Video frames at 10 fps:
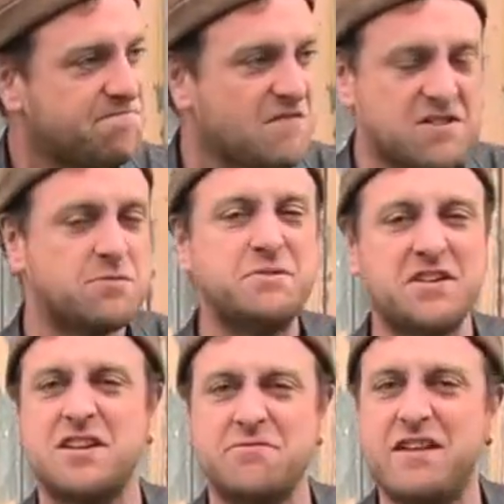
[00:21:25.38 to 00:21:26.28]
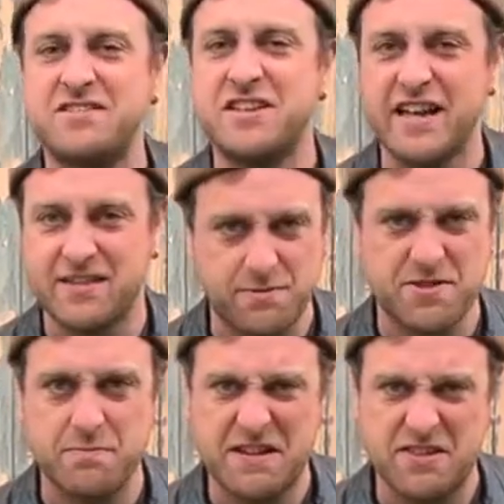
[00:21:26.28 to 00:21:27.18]
This particularly resonates
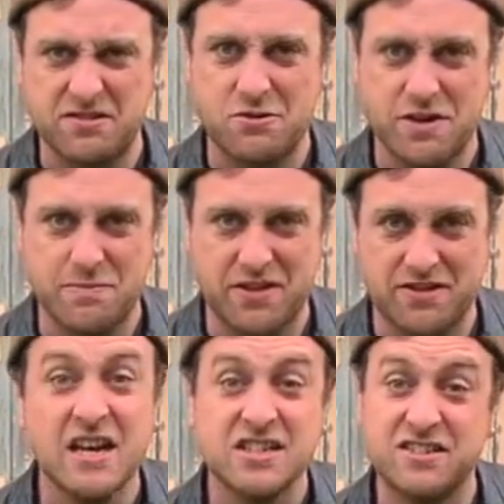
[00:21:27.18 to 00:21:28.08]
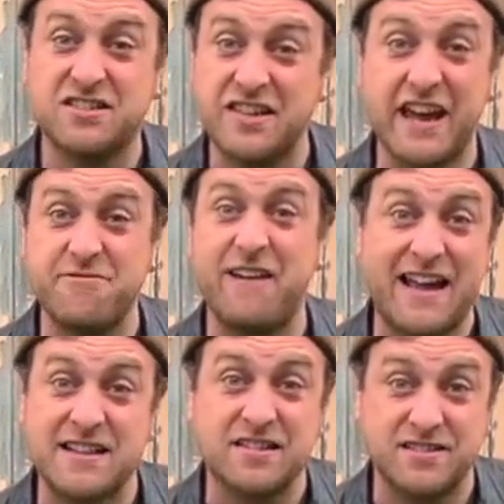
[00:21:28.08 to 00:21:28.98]
with me, this story, because just today
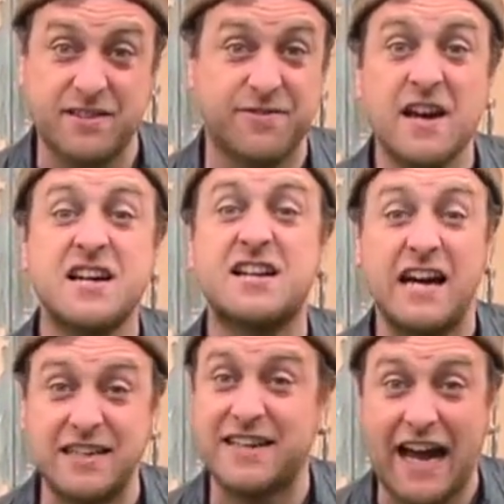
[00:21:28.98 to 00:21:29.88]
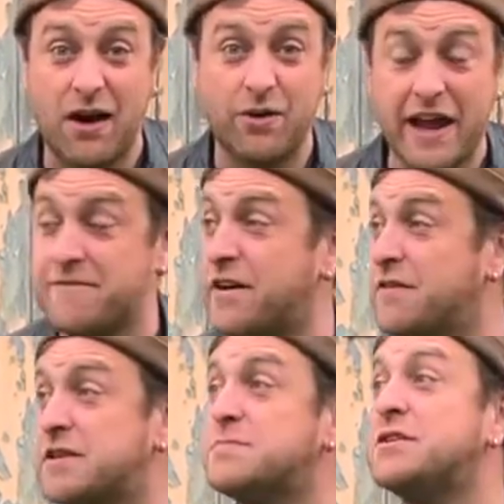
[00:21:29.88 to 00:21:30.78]
vandals have cut down a very,
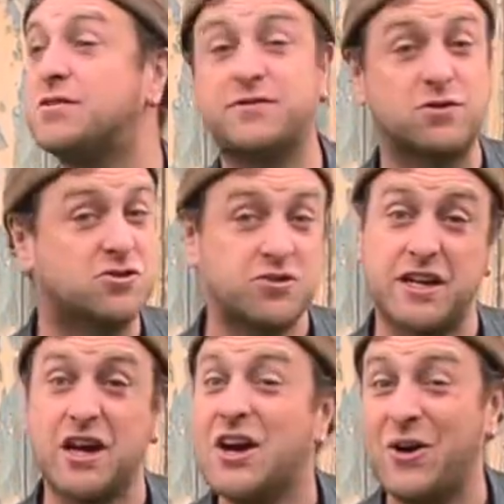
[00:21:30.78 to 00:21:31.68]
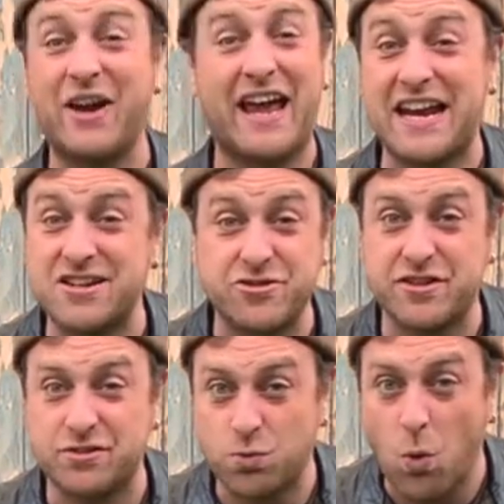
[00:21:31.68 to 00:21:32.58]
very beautiful tree on
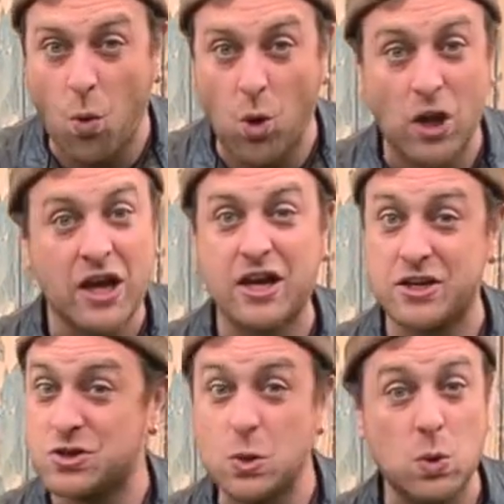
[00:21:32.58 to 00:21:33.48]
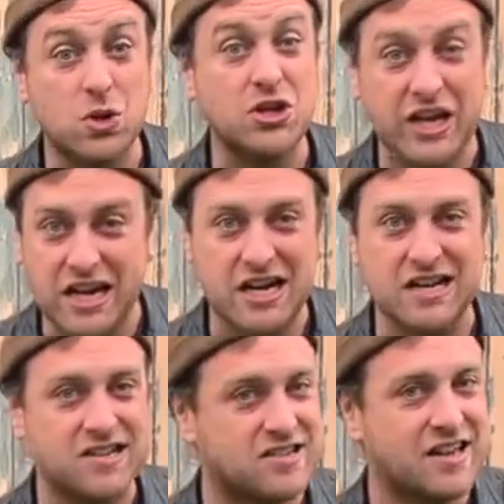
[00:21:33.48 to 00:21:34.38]
Hadrian's Wall in northern
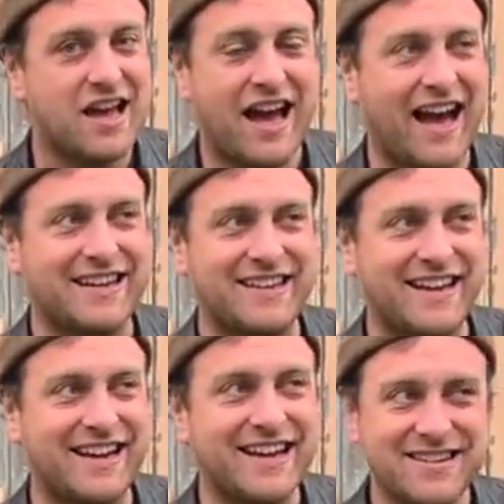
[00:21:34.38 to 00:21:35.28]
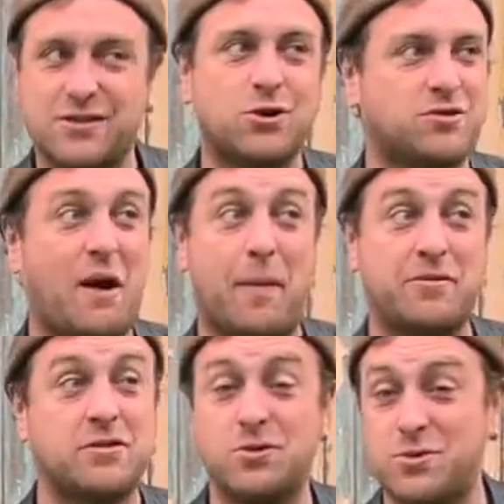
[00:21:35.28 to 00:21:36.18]
England. And this also
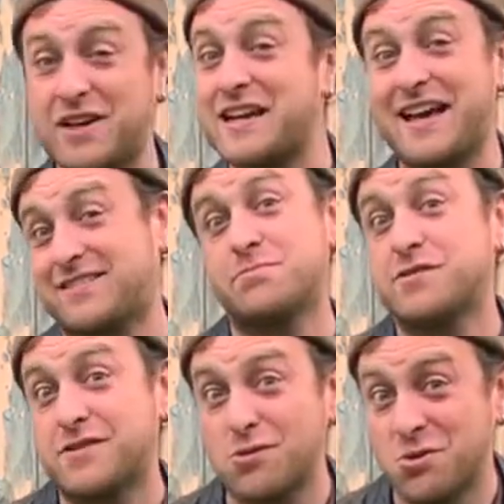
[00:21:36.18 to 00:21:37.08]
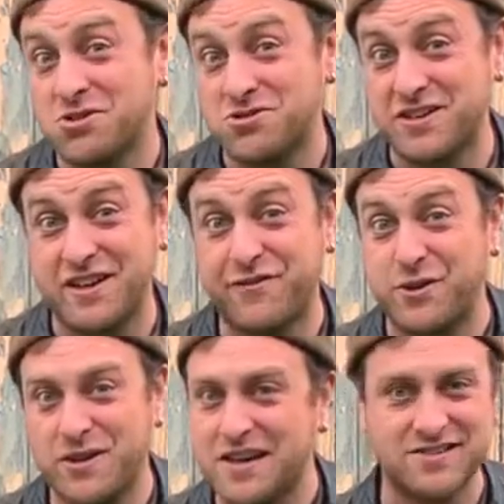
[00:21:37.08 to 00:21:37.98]
happened to the Glastonbury thorn tree a few
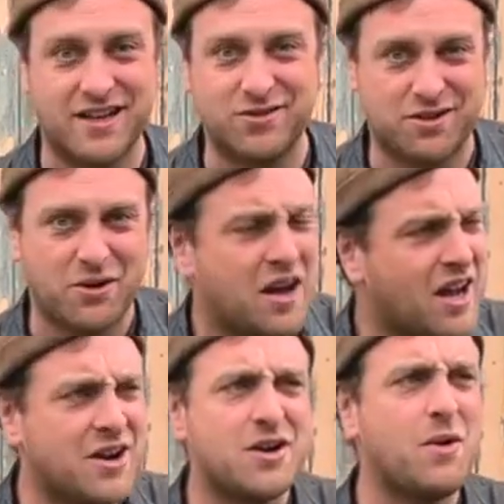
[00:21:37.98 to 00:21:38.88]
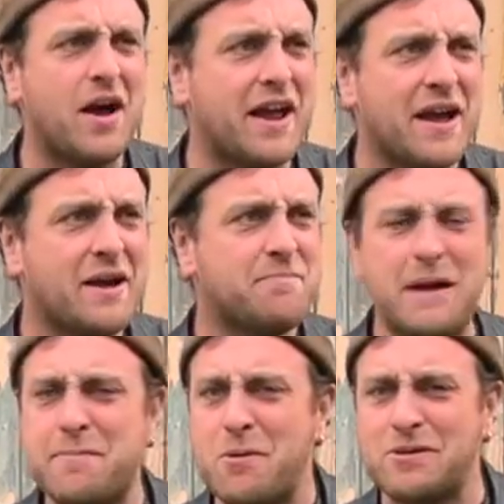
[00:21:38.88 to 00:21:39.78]
years ago. So I don't know why
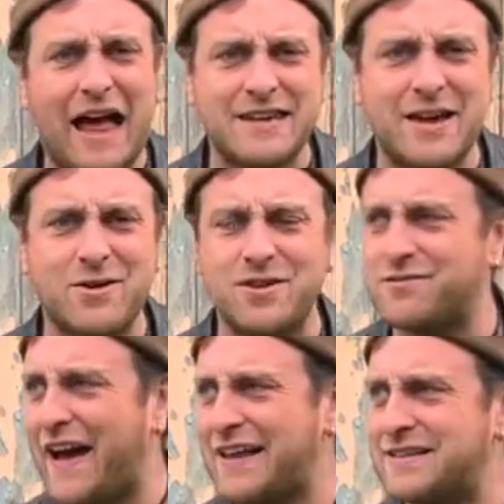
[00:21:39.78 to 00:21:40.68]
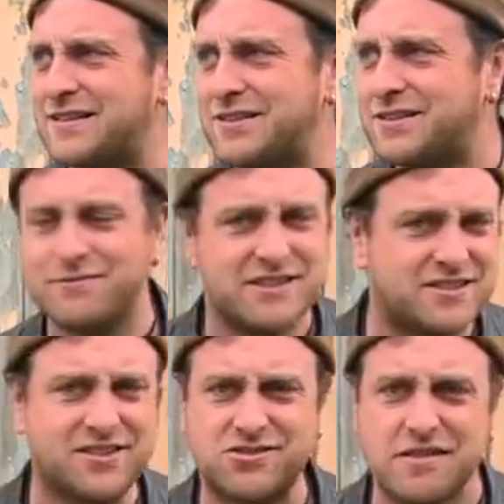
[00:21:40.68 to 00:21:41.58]
people, landowners, vandals,
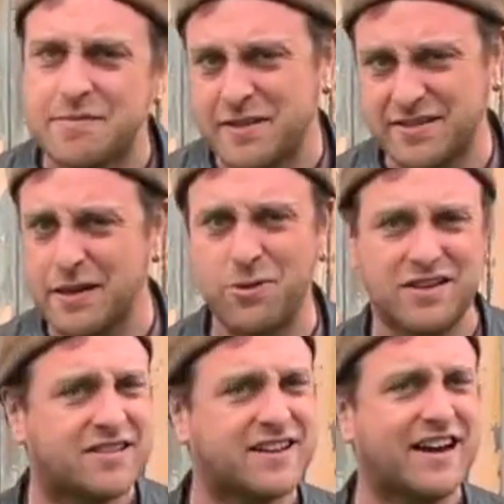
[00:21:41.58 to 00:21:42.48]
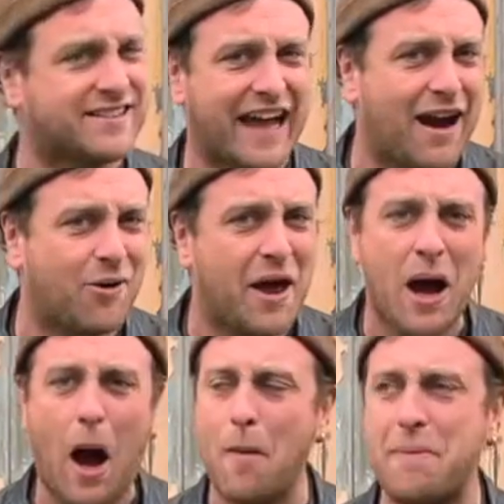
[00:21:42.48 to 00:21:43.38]
religious extremists keep wanting to cut down
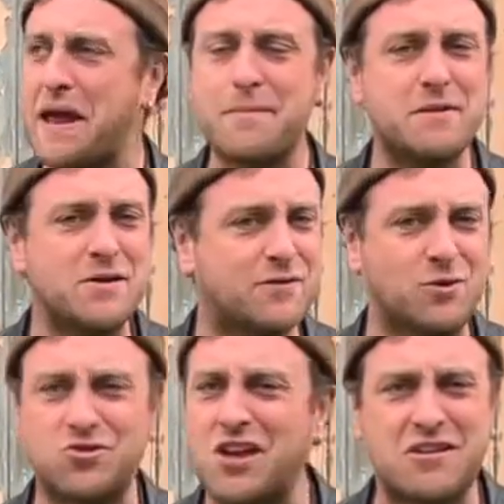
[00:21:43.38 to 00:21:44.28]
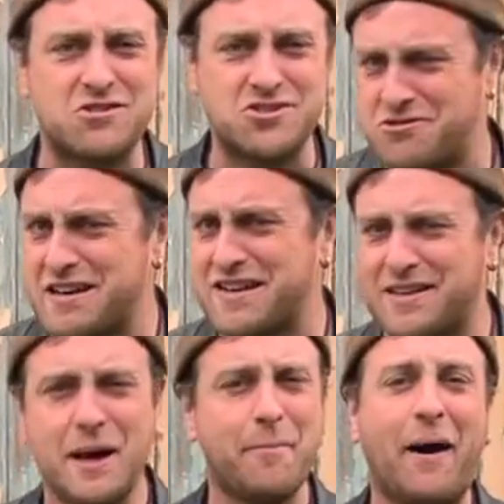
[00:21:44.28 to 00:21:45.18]
our big, beautiful, sacred trees.
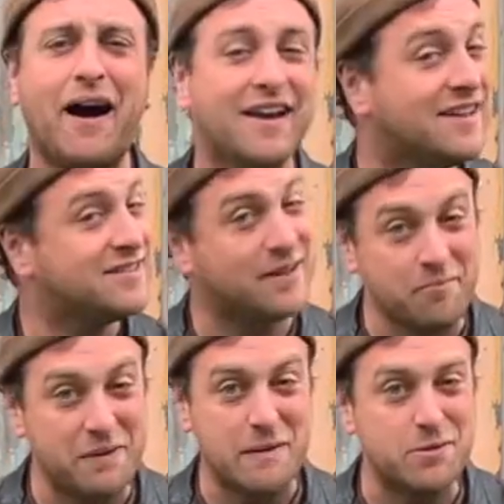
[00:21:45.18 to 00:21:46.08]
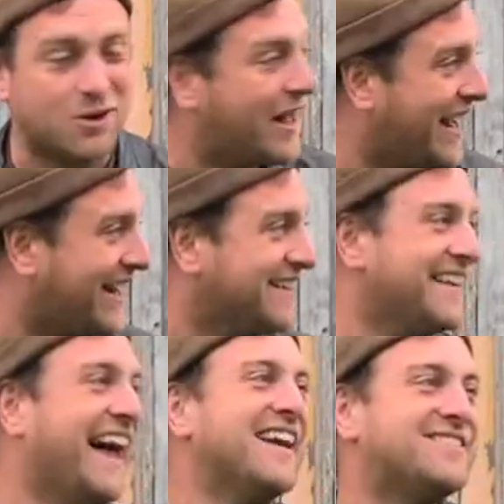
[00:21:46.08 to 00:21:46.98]
But some people, eh?
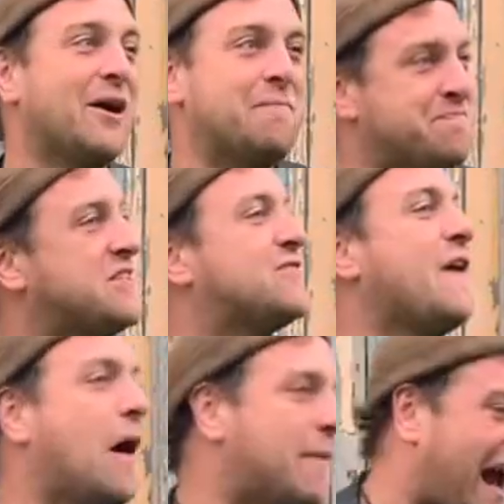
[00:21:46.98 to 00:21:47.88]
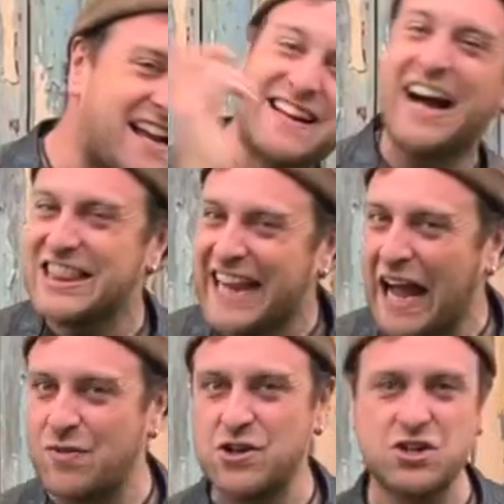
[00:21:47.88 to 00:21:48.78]
So this farmer had cut
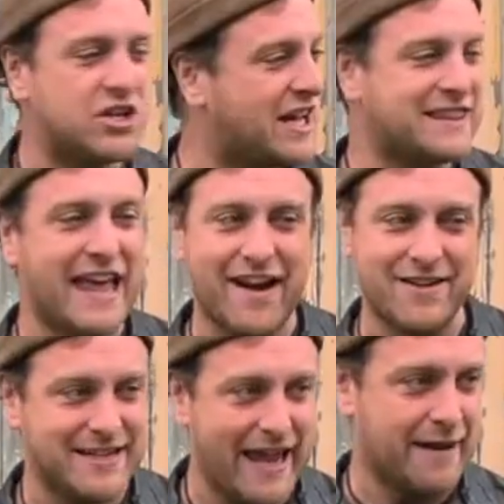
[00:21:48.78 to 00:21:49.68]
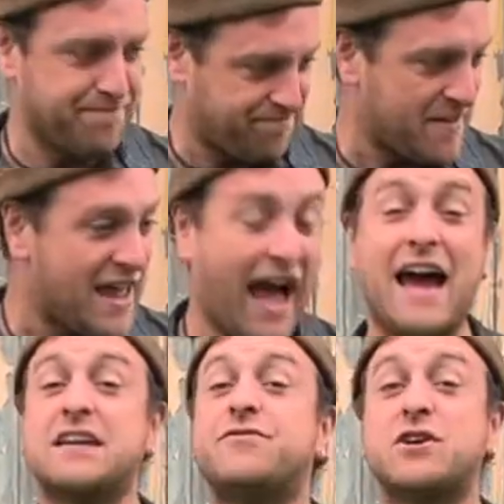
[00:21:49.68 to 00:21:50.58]
down the tree, and there it lay.
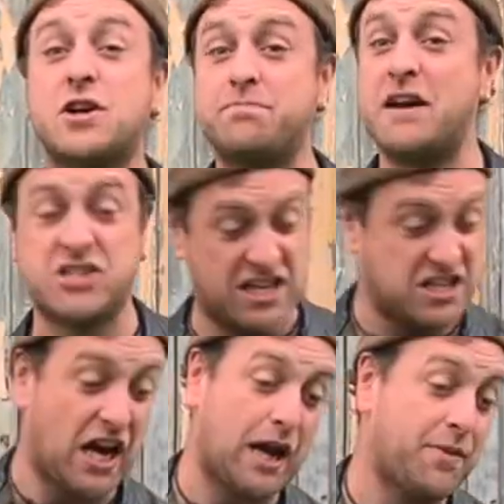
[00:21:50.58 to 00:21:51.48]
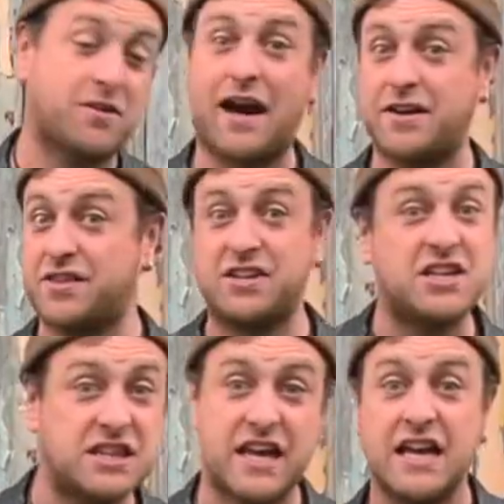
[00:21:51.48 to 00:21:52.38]
And for good measure, he dug up the ground
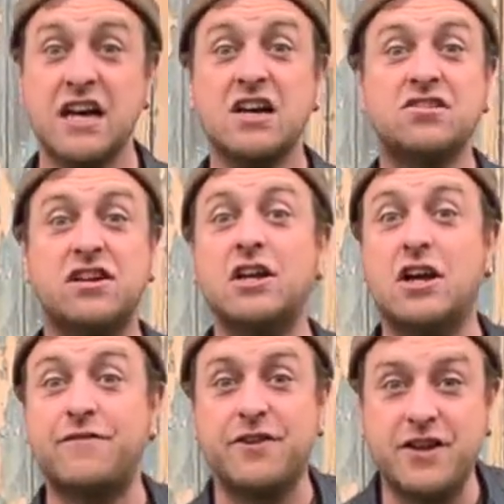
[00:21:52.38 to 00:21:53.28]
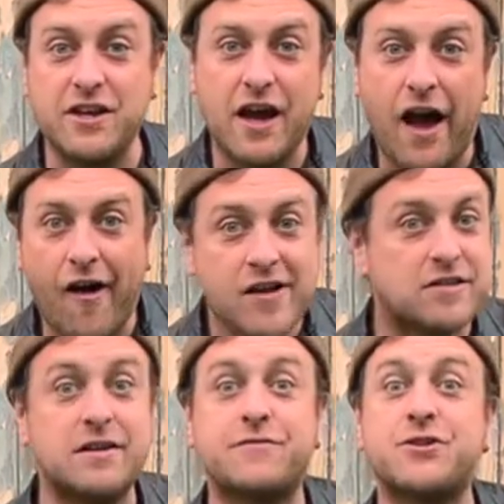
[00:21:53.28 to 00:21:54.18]
underneath it to look for
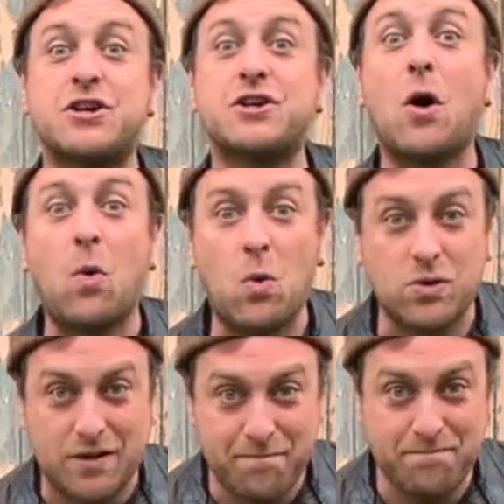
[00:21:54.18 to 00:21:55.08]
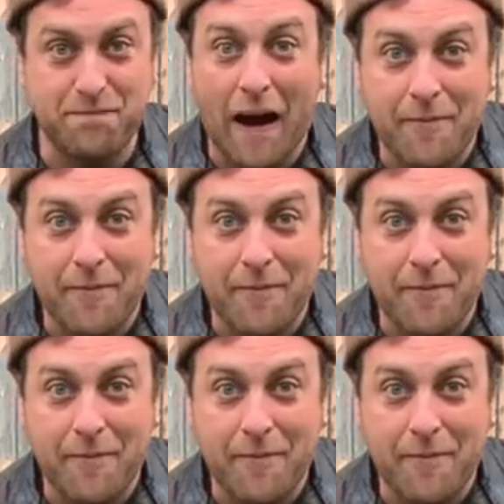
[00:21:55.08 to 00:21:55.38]
the gold. But